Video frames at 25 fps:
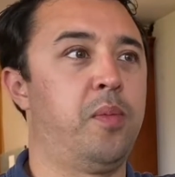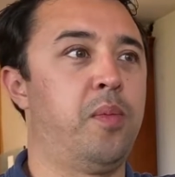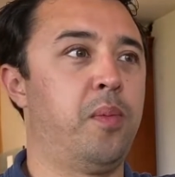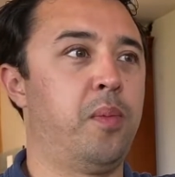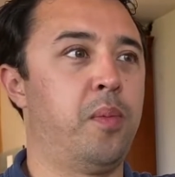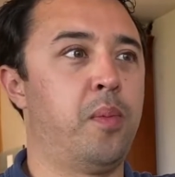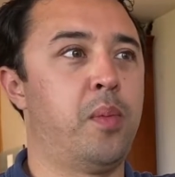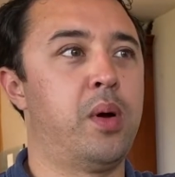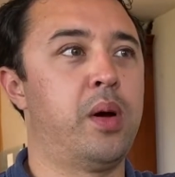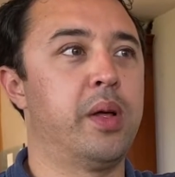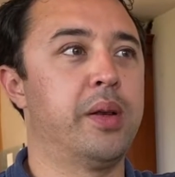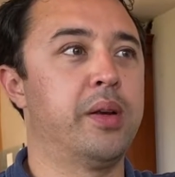
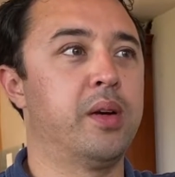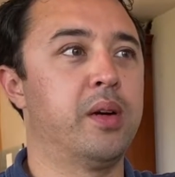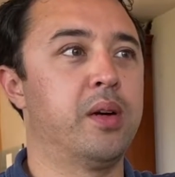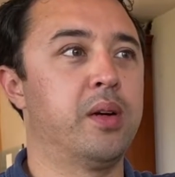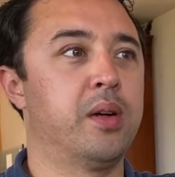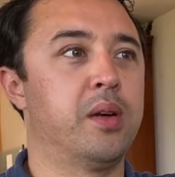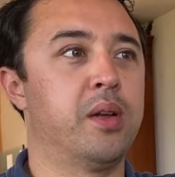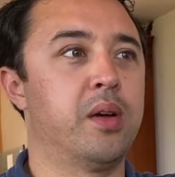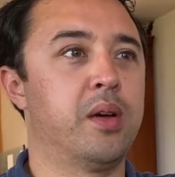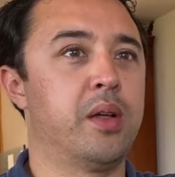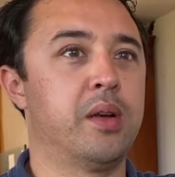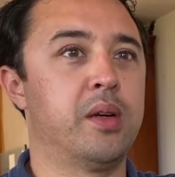mother,
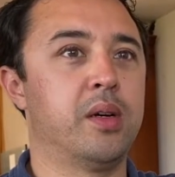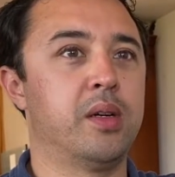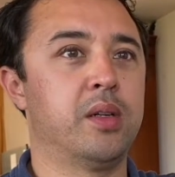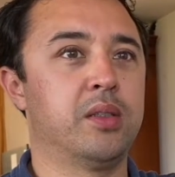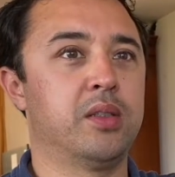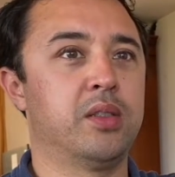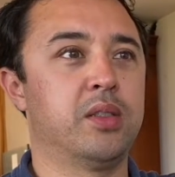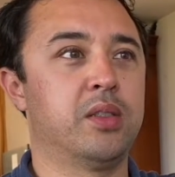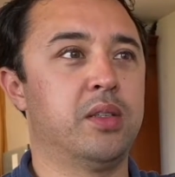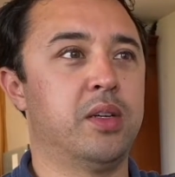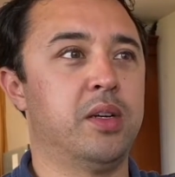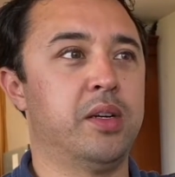daughter,
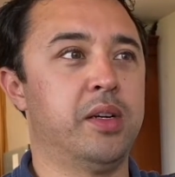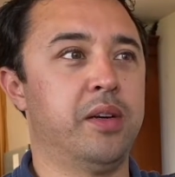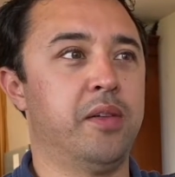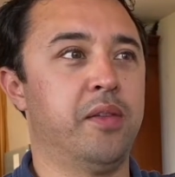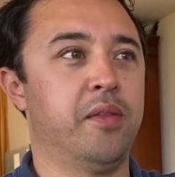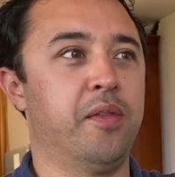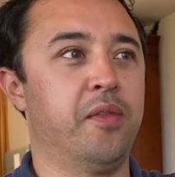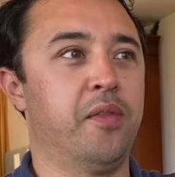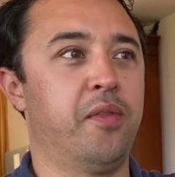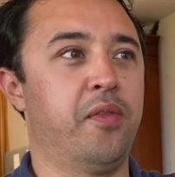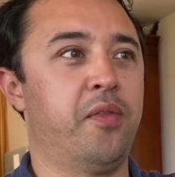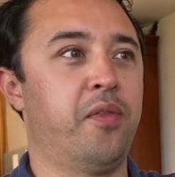son,
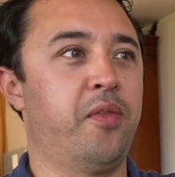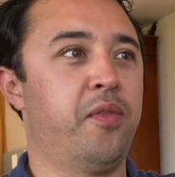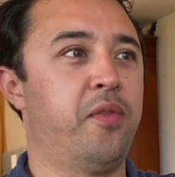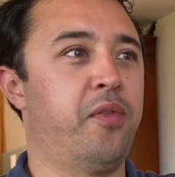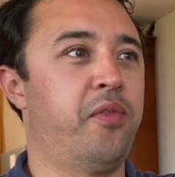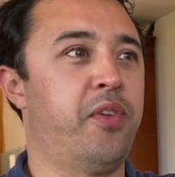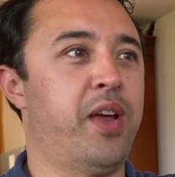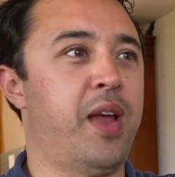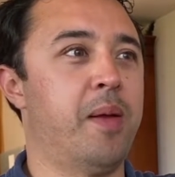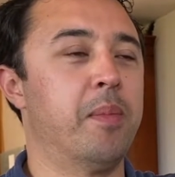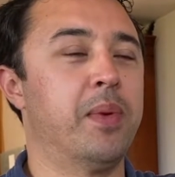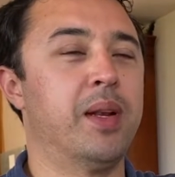
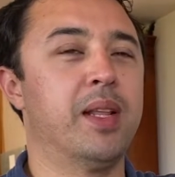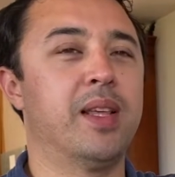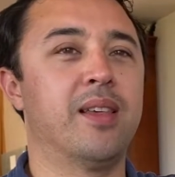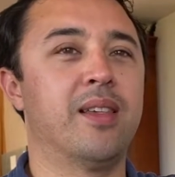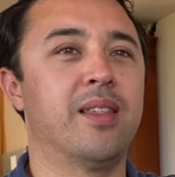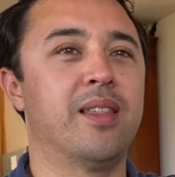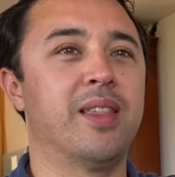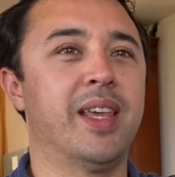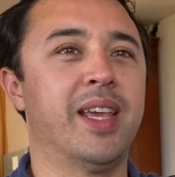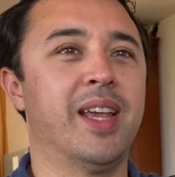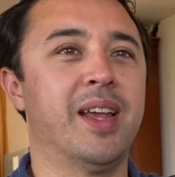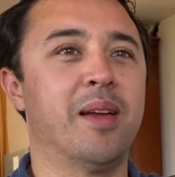family
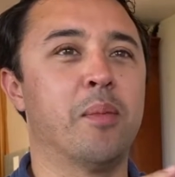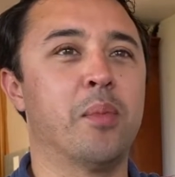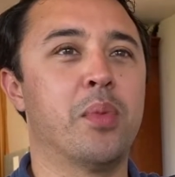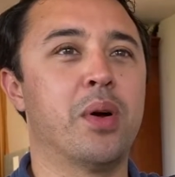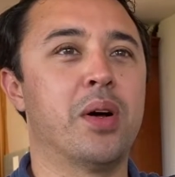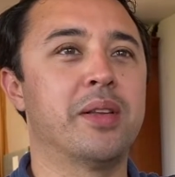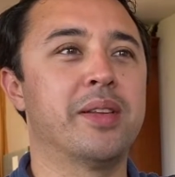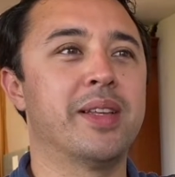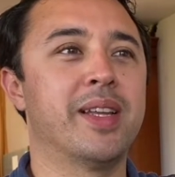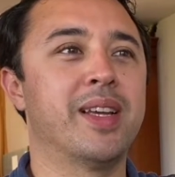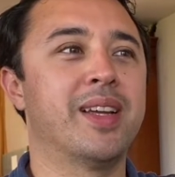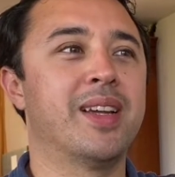thing,
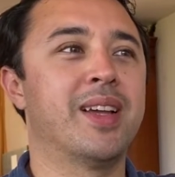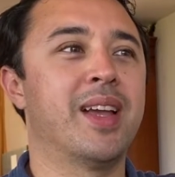bonding.